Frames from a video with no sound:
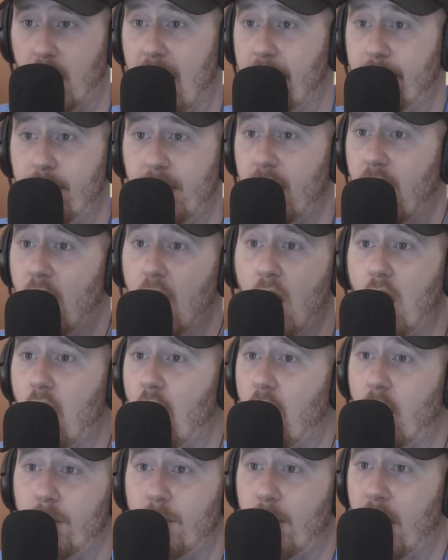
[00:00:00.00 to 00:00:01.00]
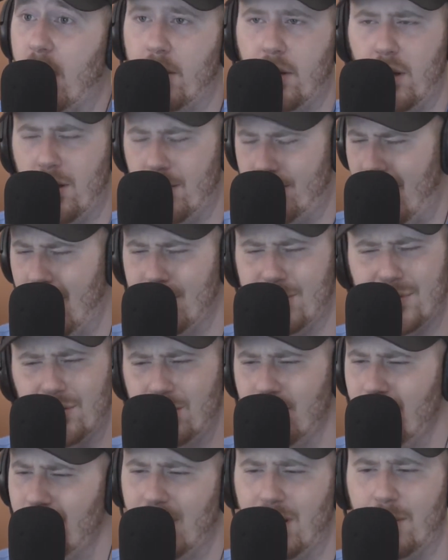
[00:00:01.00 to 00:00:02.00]
I've been really uh, my,
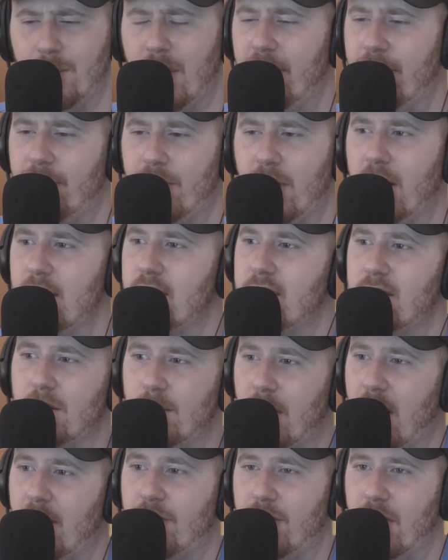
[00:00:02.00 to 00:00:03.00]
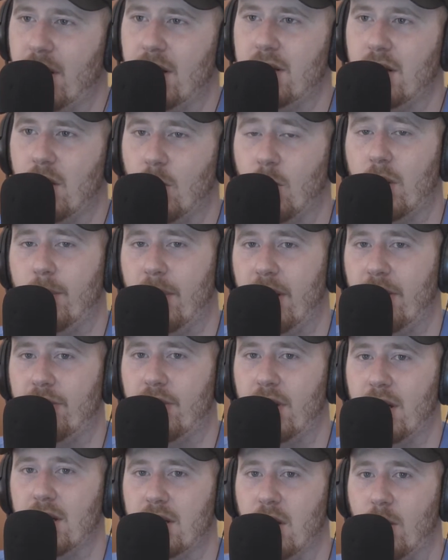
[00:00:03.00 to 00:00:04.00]
absolutely. My friends, my friend, one of my
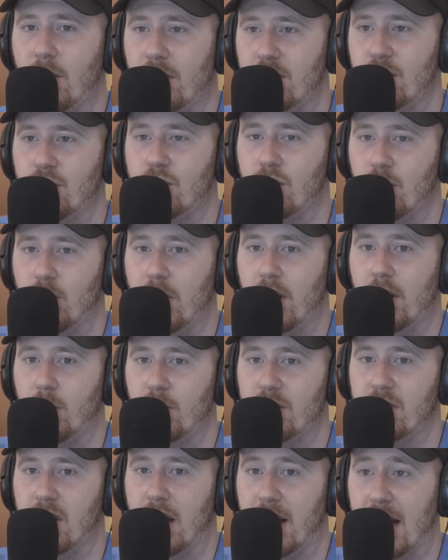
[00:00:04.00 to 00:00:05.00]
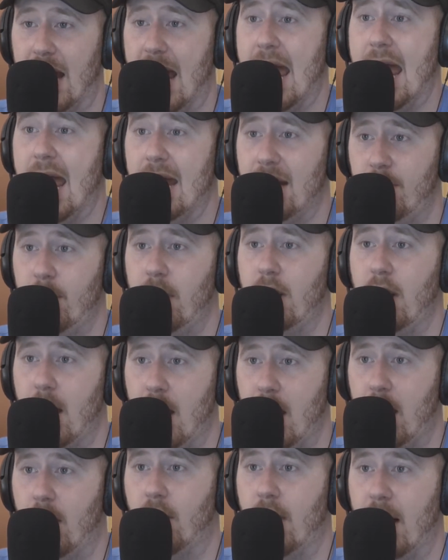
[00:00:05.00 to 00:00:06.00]
friends I went to school with was like the head P
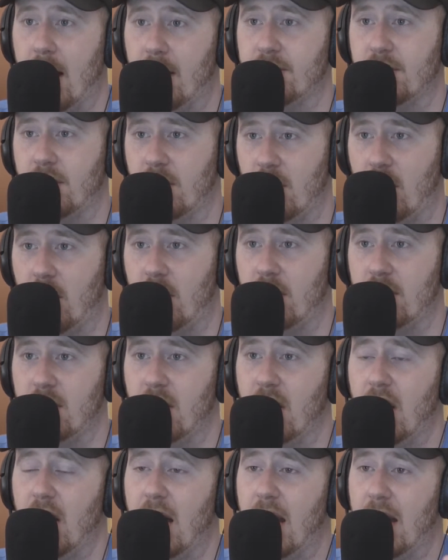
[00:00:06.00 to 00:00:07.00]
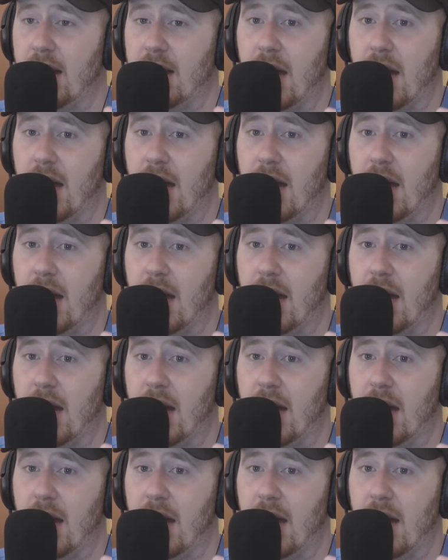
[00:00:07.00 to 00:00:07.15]
A on House of Cards, yeah.